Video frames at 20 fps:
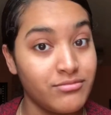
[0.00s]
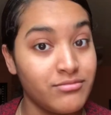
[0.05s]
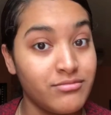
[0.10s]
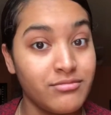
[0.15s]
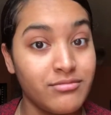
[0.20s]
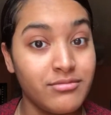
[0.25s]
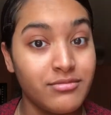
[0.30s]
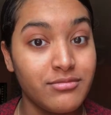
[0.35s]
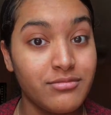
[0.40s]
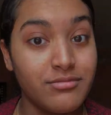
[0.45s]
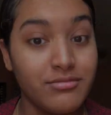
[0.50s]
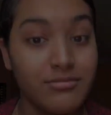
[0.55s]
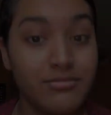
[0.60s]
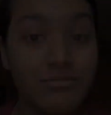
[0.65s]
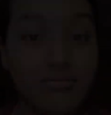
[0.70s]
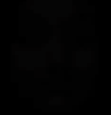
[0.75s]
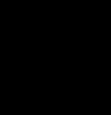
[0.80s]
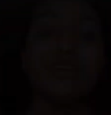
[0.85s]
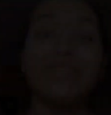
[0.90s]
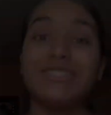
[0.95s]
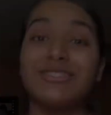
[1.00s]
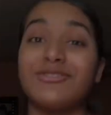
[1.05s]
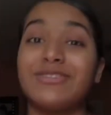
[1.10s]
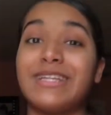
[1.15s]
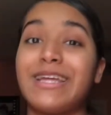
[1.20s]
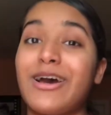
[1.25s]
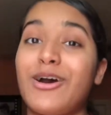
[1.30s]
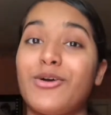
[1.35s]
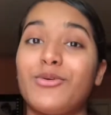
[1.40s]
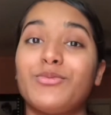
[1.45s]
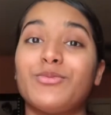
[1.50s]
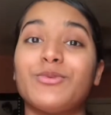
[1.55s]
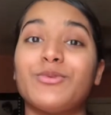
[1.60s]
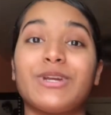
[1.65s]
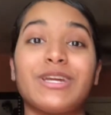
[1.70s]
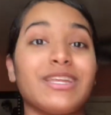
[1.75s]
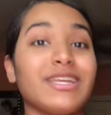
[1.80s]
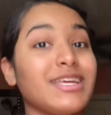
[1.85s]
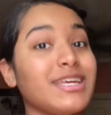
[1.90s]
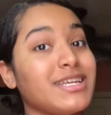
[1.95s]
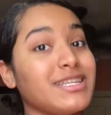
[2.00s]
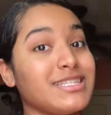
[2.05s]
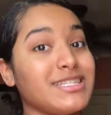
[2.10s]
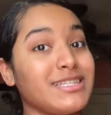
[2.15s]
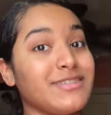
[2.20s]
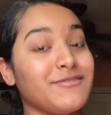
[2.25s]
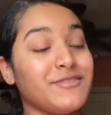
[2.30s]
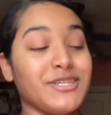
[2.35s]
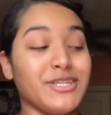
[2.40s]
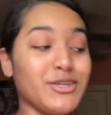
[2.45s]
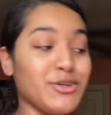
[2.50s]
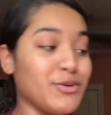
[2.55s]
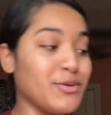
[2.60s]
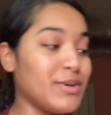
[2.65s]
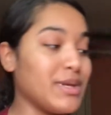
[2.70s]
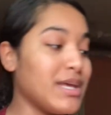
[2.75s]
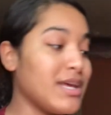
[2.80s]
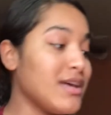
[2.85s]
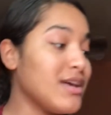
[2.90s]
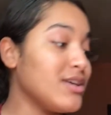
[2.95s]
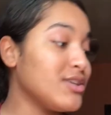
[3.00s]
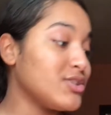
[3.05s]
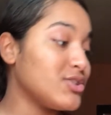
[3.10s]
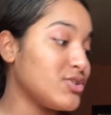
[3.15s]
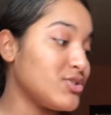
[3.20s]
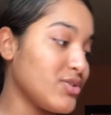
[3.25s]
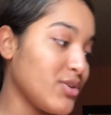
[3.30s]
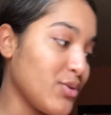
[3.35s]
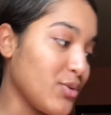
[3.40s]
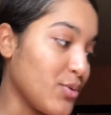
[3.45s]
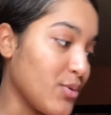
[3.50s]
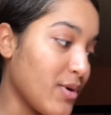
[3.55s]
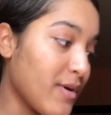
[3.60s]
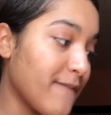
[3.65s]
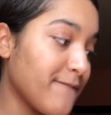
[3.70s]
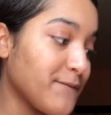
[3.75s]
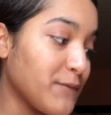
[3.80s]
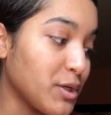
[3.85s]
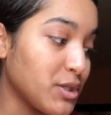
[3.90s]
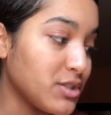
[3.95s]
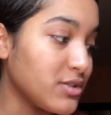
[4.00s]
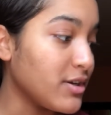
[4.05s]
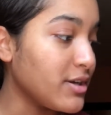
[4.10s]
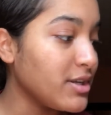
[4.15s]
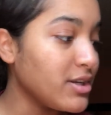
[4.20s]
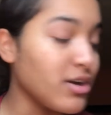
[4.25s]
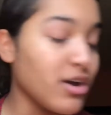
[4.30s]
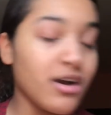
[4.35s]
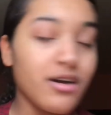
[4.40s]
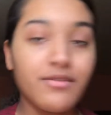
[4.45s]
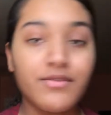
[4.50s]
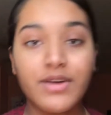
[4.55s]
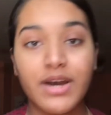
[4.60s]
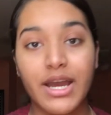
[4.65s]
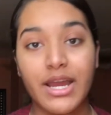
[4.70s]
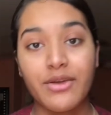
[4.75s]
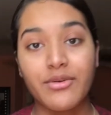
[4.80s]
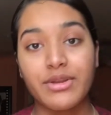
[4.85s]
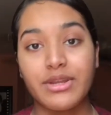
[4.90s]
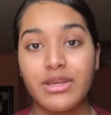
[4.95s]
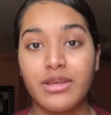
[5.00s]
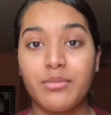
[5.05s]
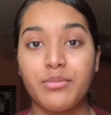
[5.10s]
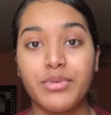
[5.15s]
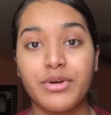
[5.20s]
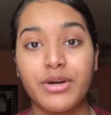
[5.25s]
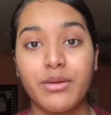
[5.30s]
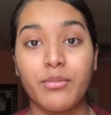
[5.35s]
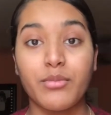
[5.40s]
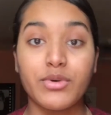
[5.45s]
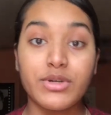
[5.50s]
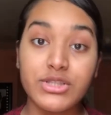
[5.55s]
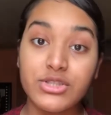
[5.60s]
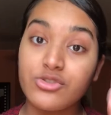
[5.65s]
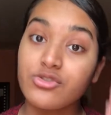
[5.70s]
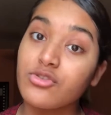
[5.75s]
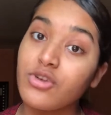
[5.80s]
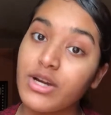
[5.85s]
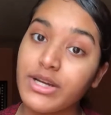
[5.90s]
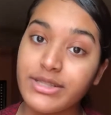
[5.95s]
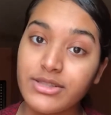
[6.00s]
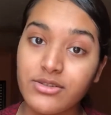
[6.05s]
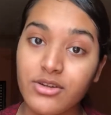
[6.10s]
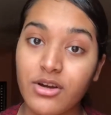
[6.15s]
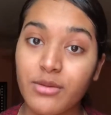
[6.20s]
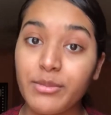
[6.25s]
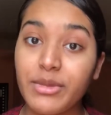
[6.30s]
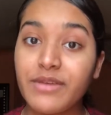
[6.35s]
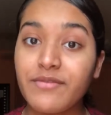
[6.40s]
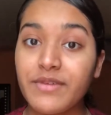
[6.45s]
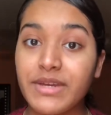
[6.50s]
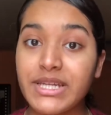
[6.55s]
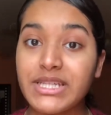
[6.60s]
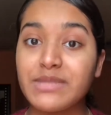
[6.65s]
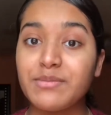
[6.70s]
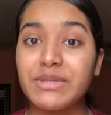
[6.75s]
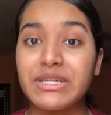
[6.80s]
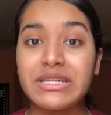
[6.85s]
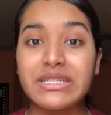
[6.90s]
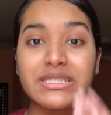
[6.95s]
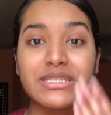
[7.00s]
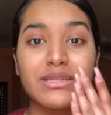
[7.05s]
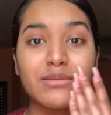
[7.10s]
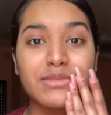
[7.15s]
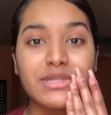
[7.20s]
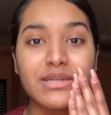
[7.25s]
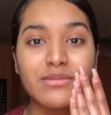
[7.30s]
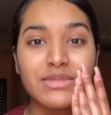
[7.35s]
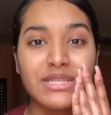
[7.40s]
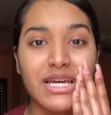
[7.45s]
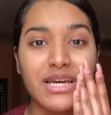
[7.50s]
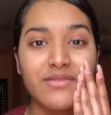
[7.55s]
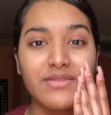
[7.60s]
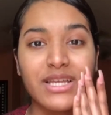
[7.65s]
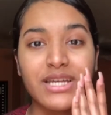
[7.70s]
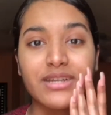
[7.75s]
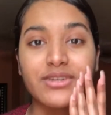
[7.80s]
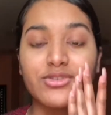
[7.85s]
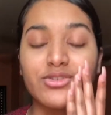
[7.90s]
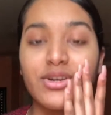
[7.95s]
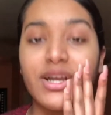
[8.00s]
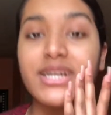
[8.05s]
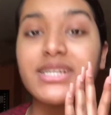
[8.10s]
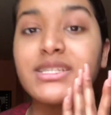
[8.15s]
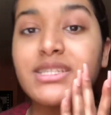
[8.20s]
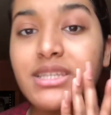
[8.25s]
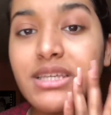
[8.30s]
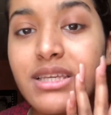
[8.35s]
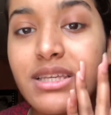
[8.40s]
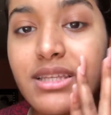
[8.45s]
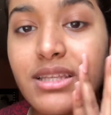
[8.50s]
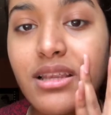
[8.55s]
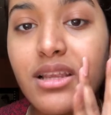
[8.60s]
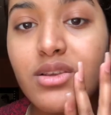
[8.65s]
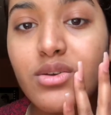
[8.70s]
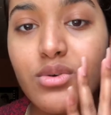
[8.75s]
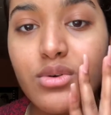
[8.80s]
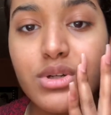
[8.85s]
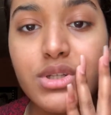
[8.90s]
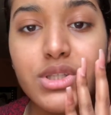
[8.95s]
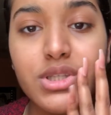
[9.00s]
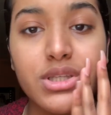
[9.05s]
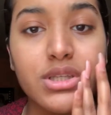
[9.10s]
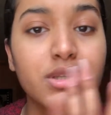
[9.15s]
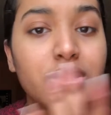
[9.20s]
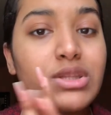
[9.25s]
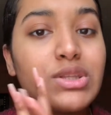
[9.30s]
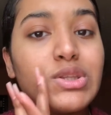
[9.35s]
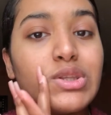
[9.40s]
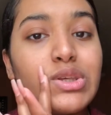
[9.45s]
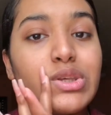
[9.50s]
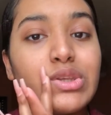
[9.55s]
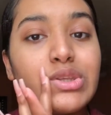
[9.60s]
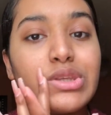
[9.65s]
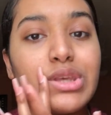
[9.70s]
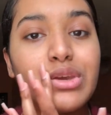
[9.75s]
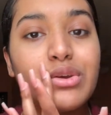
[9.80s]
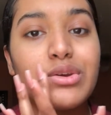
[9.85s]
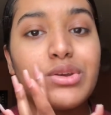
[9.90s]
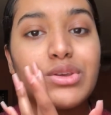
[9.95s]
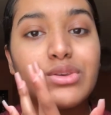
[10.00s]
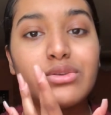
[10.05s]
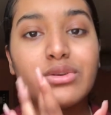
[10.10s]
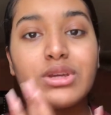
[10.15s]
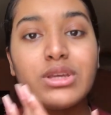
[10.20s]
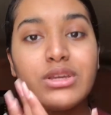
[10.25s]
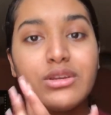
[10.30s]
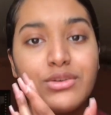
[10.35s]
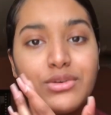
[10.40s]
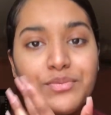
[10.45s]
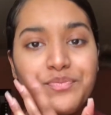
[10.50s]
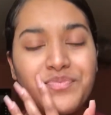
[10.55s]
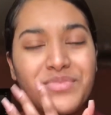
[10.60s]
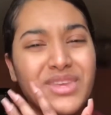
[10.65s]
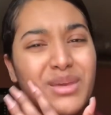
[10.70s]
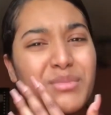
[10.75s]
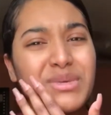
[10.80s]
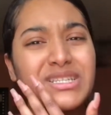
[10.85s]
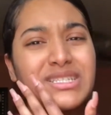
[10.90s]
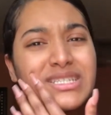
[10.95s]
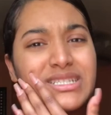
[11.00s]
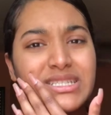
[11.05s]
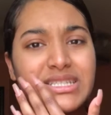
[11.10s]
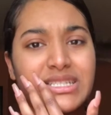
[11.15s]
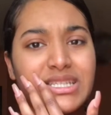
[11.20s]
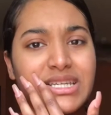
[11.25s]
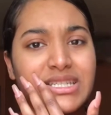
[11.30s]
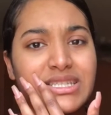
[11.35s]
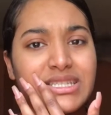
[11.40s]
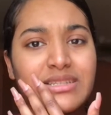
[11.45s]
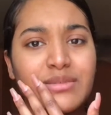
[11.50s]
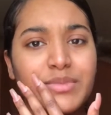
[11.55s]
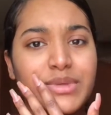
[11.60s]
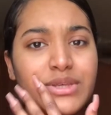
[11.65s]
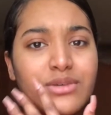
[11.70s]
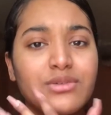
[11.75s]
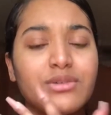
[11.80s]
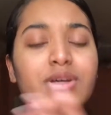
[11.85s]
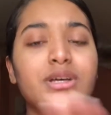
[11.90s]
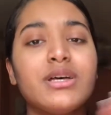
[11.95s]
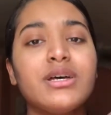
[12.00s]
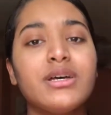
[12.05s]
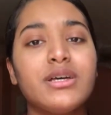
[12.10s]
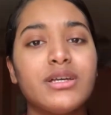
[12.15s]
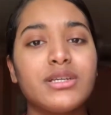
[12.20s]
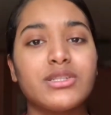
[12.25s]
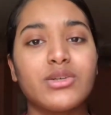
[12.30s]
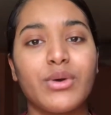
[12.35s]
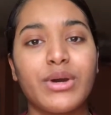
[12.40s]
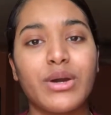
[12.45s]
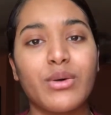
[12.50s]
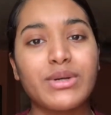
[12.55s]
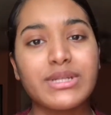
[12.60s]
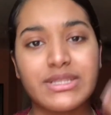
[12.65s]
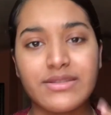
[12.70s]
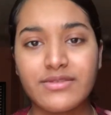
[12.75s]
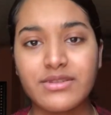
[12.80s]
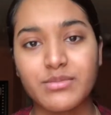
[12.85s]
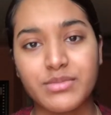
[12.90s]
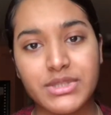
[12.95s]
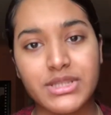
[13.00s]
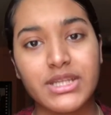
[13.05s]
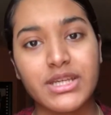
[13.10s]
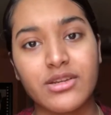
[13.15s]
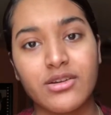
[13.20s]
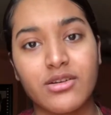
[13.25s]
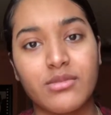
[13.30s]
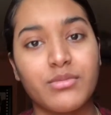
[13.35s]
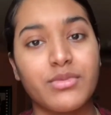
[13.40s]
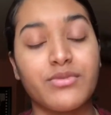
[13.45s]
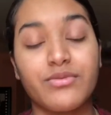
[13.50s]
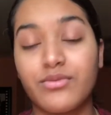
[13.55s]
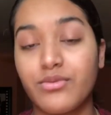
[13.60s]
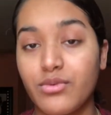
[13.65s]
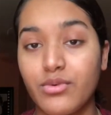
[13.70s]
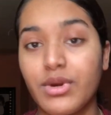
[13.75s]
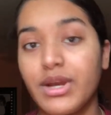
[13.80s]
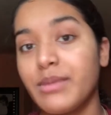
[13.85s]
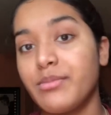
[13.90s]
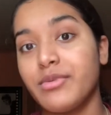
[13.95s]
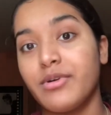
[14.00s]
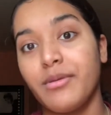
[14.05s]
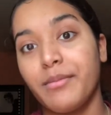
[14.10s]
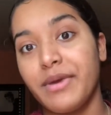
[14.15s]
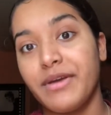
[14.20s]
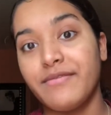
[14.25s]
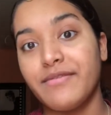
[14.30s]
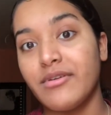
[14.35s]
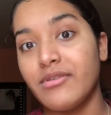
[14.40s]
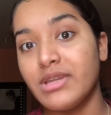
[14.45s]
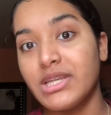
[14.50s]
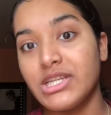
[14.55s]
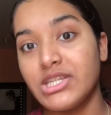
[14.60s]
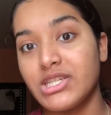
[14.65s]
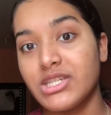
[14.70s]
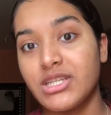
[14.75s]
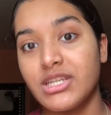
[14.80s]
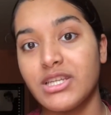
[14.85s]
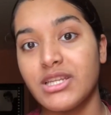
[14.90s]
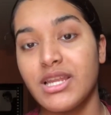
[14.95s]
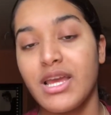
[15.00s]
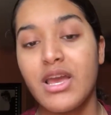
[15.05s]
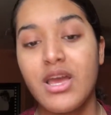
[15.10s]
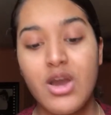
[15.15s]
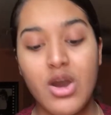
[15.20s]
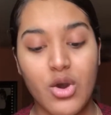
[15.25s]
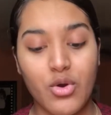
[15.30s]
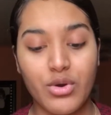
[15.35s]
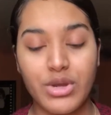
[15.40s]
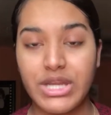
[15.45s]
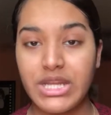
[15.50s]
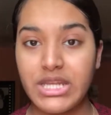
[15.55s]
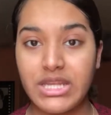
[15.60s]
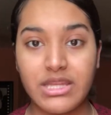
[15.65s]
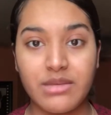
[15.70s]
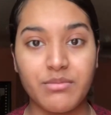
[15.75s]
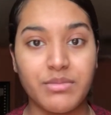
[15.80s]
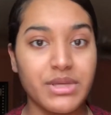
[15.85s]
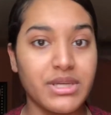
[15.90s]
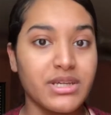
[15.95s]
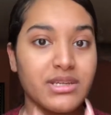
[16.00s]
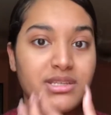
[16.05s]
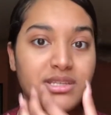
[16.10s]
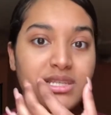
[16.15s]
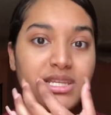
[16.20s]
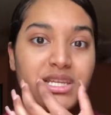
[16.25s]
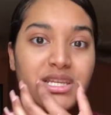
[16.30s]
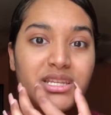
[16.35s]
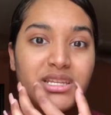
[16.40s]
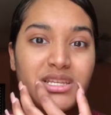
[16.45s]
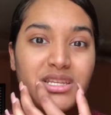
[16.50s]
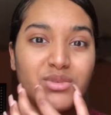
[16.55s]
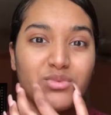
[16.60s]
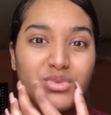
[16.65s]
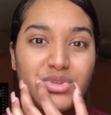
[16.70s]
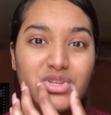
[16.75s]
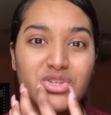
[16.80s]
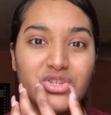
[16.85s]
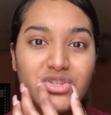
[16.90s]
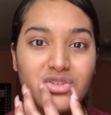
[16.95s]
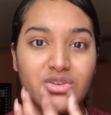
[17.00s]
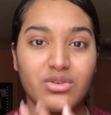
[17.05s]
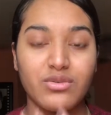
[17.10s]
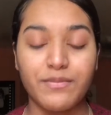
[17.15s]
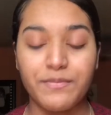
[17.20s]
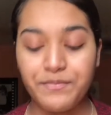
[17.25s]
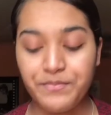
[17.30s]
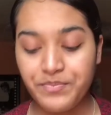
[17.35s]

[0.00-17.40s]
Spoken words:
Alright, so now we're gonna get into the video. So for starting off, I already put moisturizer on my face because sometimes I have like dry skin towards in these areas right here, and my skin tends to peel, so I always have to put that on before I put on my foundation or anything, because then it would show.